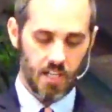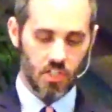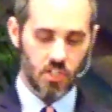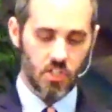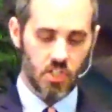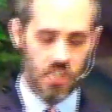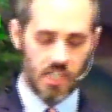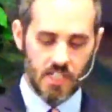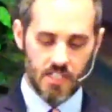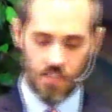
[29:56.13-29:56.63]

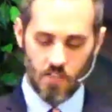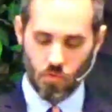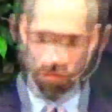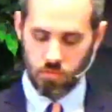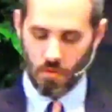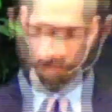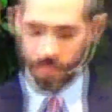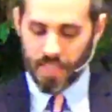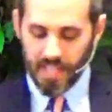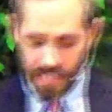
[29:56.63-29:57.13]
Jesus
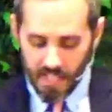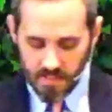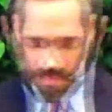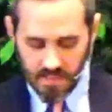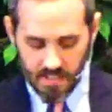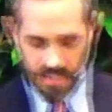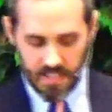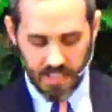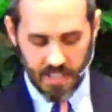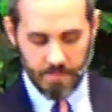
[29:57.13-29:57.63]

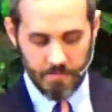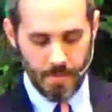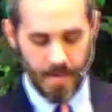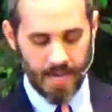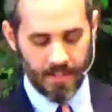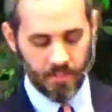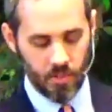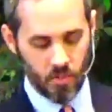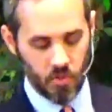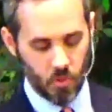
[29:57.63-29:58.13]
repeats it in
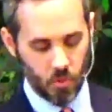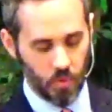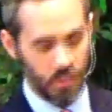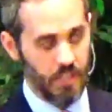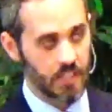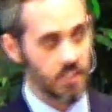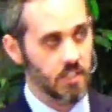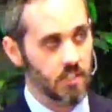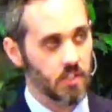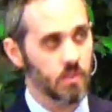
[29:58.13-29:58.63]
Matthew
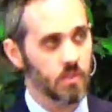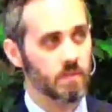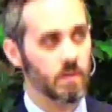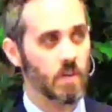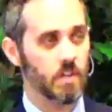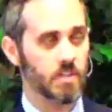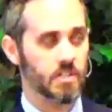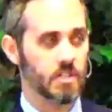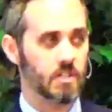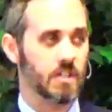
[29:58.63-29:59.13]
twenty-two,
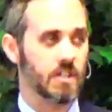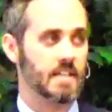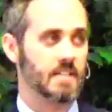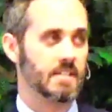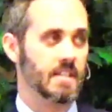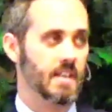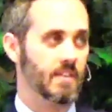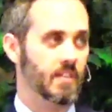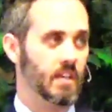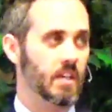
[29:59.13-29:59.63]
verse
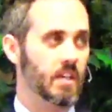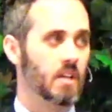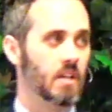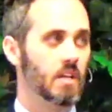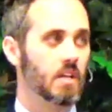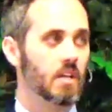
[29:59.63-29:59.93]
thirty-seven.